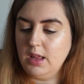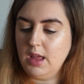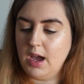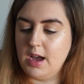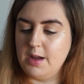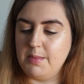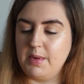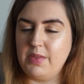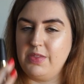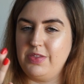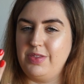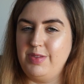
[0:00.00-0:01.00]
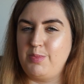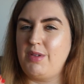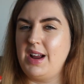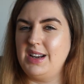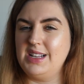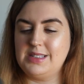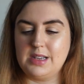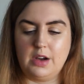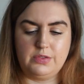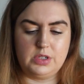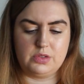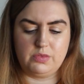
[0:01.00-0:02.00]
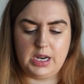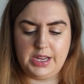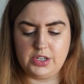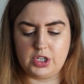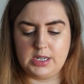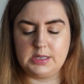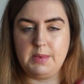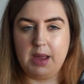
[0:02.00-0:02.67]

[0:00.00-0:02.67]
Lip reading: The brand itself doesn't really interest me,